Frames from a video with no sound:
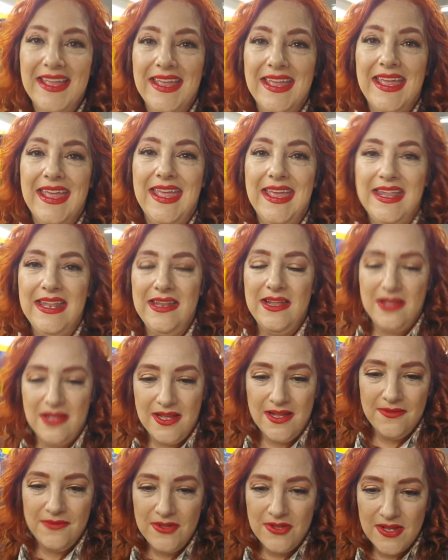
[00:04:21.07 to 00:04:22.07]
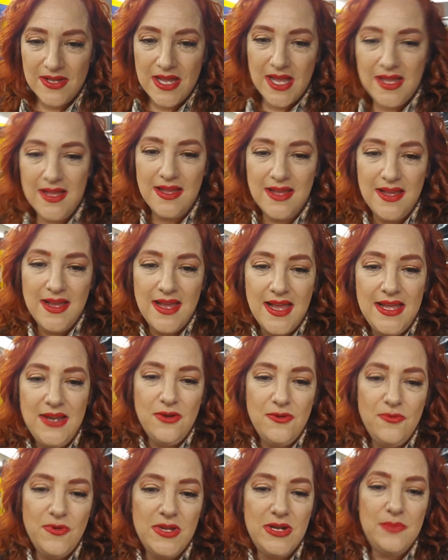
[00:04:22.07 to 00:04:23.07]
And I
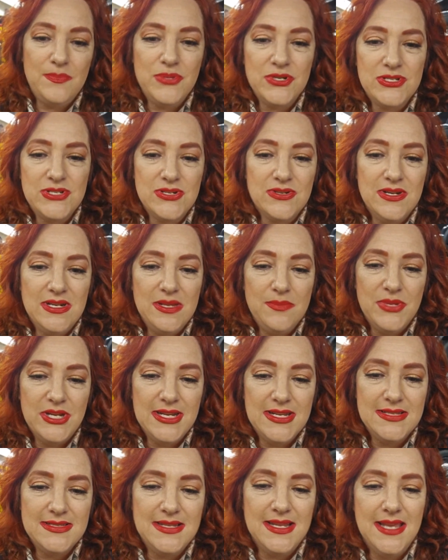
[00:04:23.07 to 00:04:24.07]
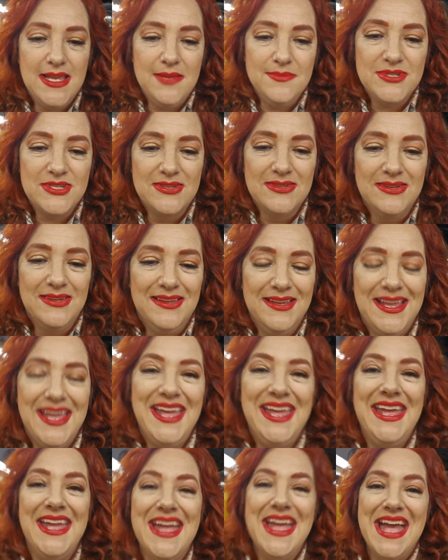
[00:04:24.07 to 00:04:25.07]
don't want to butcher anybody's names.
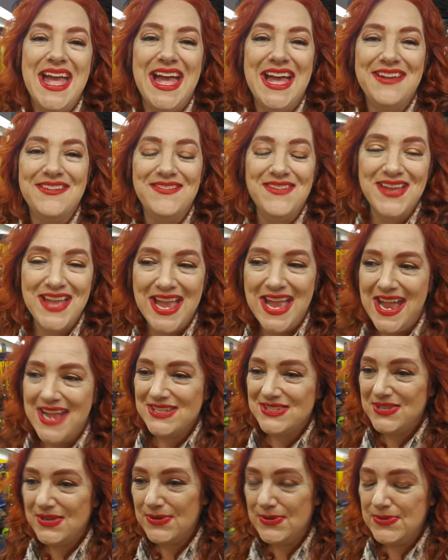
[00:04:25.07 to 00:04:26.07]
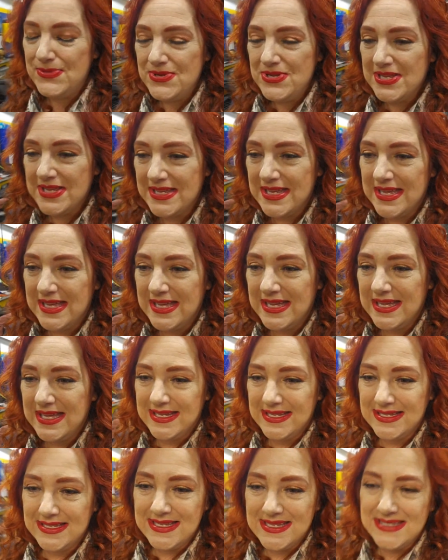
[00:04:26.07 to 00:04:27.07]
Okay. So
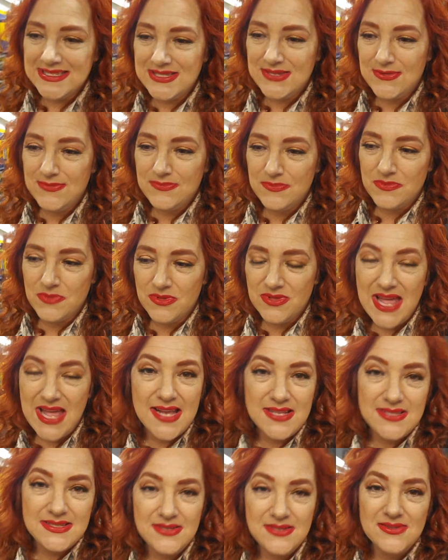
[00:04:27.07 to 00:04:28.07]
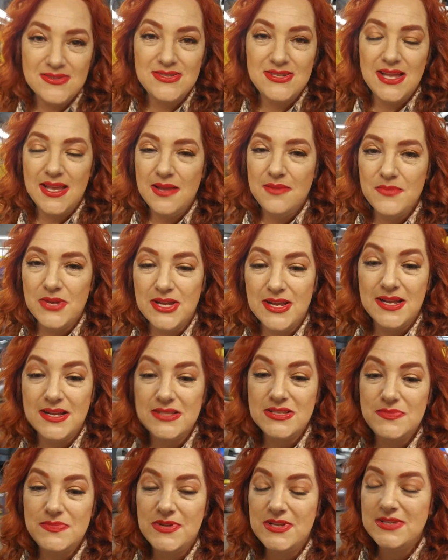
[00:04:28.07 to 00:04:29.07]
last Thursday, my
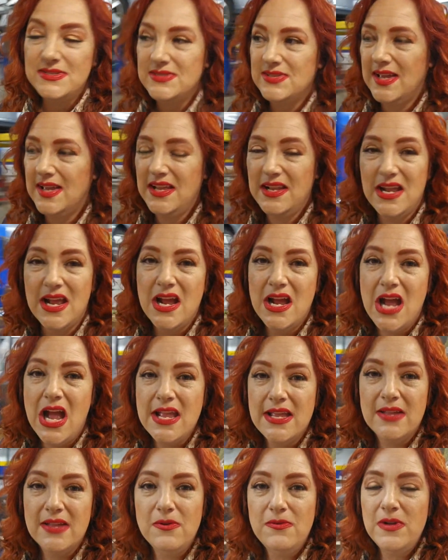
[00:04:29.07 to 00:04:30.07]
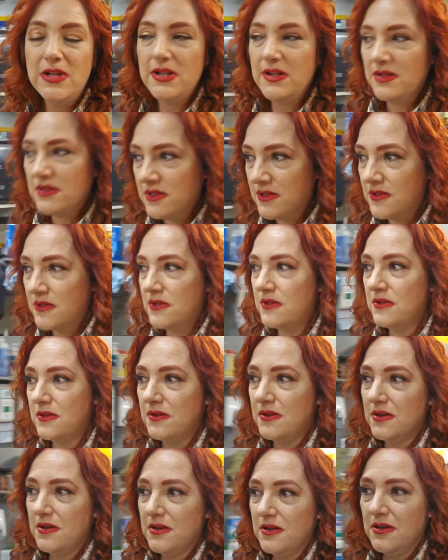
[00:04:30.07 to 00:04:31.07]
husband said, you know what?
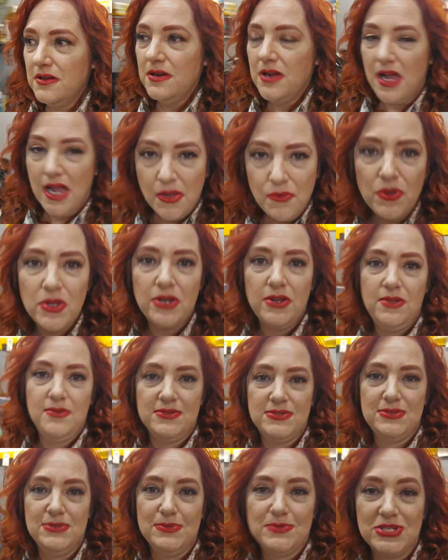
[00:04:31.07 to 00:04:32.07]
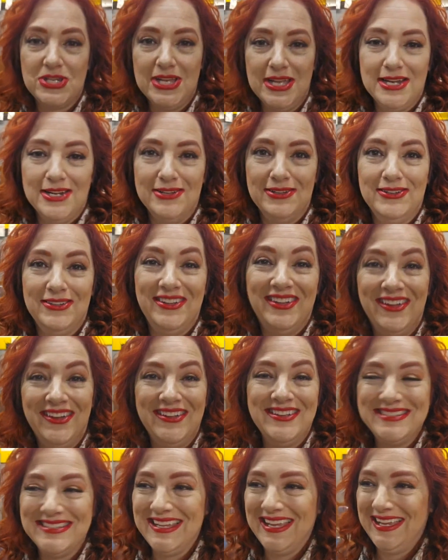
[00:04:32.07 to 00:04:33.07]
I want a YouTube channel. I
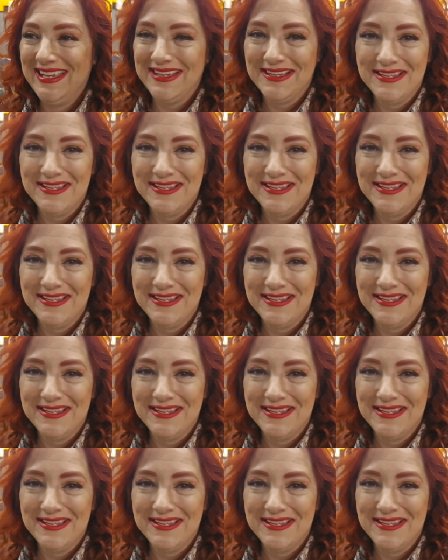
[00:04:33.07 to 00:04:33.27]
was like,